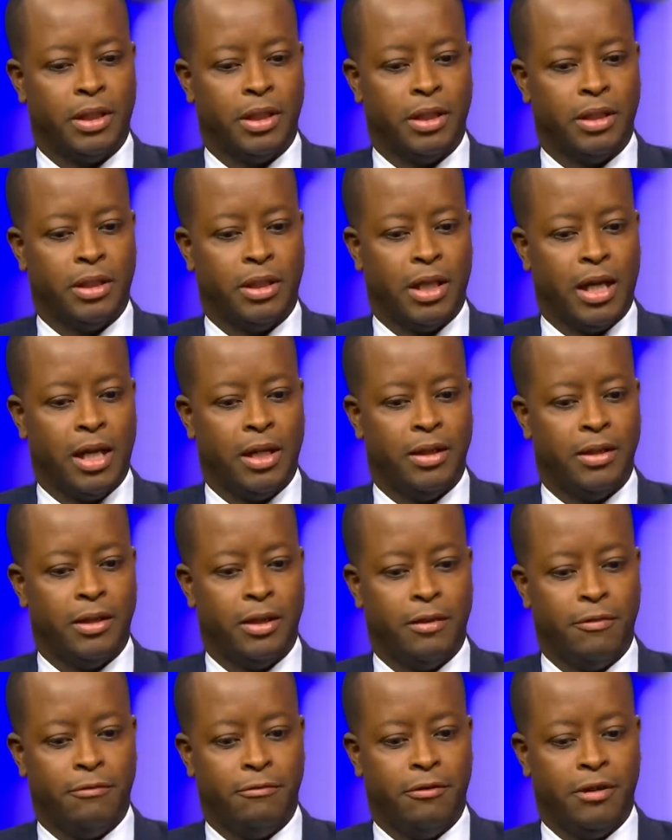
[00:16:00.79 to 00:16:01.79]
a
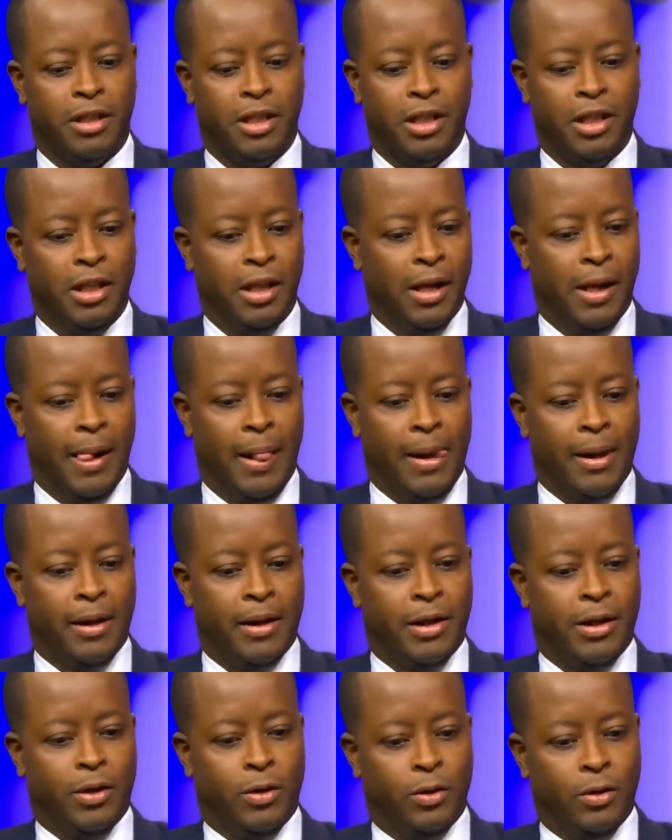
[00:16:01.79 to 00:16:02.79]
challenge. Every
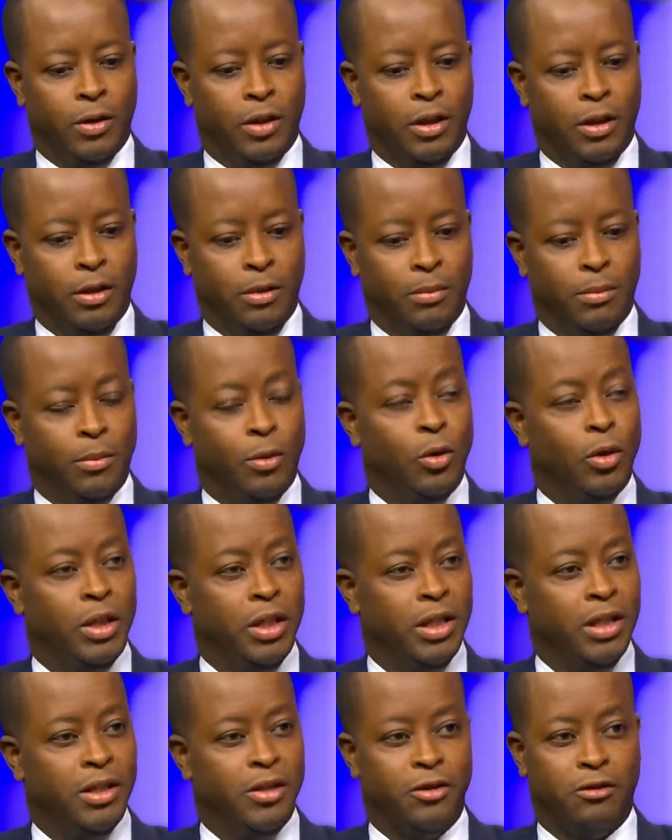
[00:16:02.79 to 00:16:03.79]
little
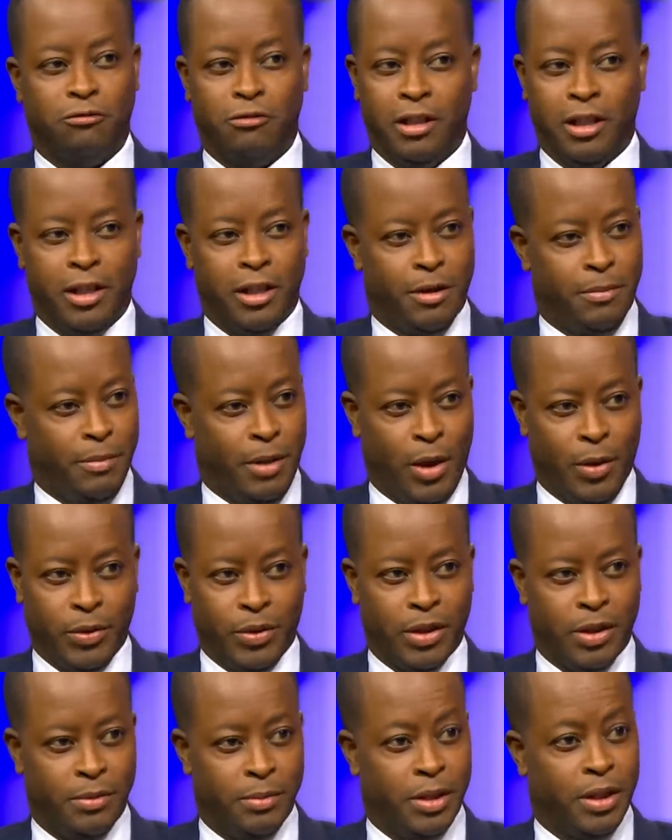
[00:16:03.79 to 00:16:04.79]
molehill is really a
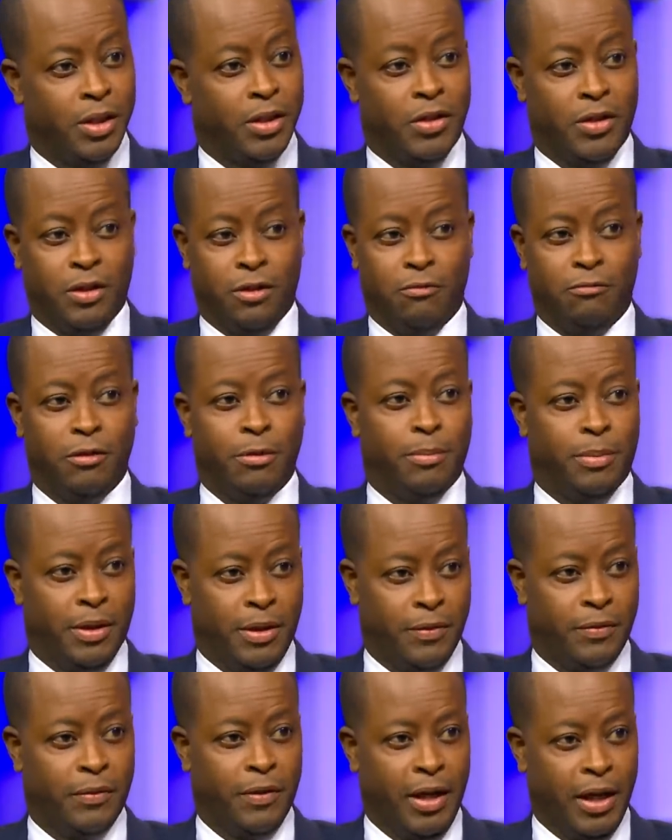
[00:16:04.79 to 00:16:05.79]
mountain because of the
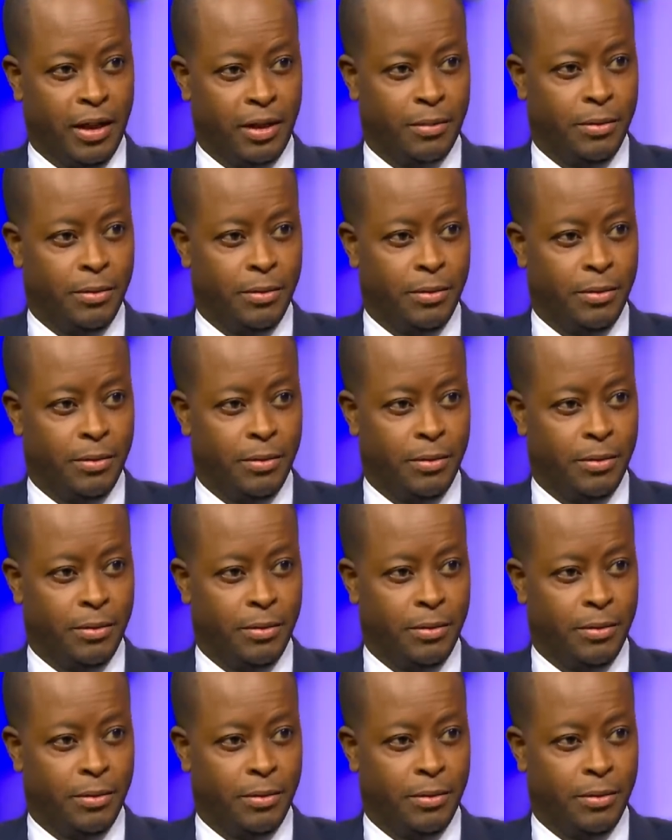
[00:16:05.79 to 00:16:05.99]
ripple effect,